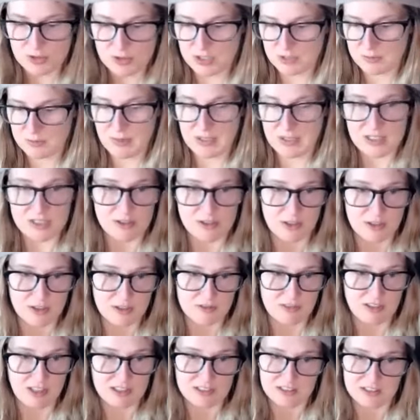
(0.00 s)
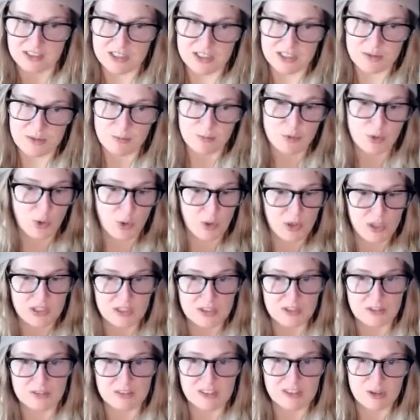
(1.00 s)
just based on the fact that he's throwing
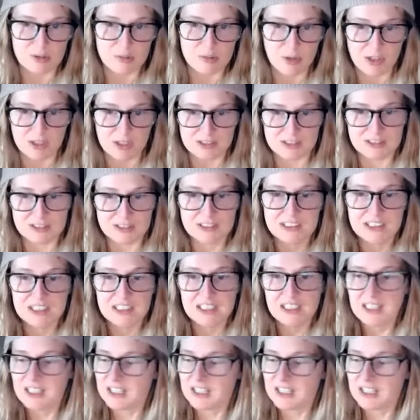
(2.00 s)
it in a liter bottle.